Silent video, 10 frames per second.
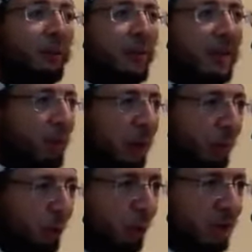We said
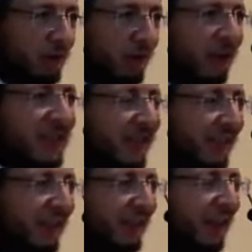one word. It's
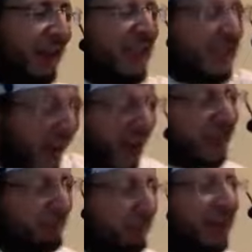the
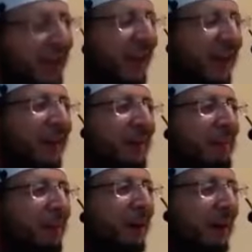exact meaning
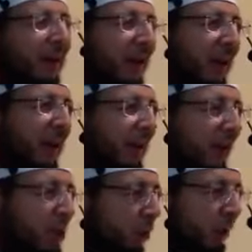in
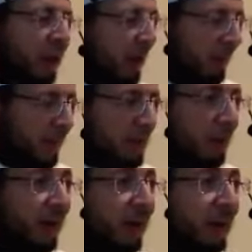English or in Arabic, sorry.